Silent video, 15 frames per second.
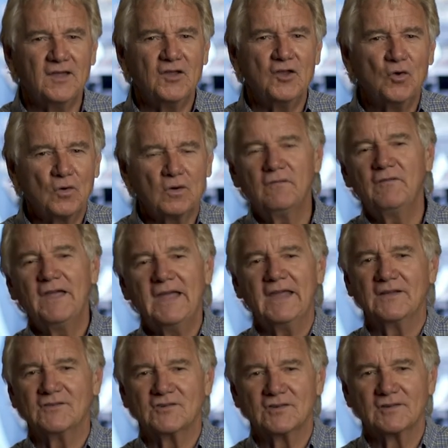You're of
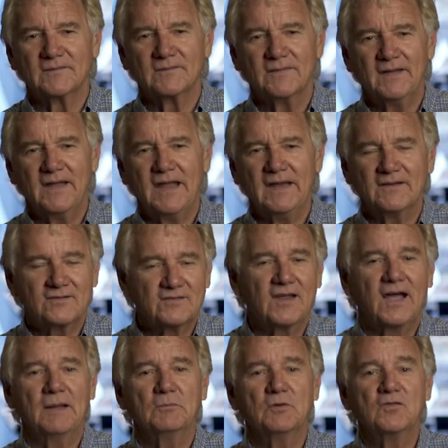age, and it's
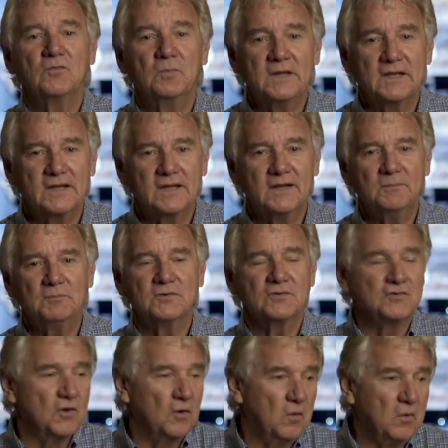time to speak up, to
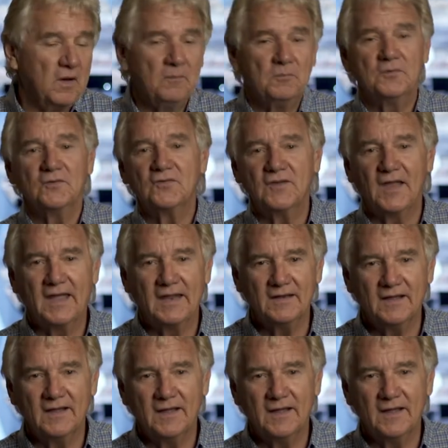show up, to stand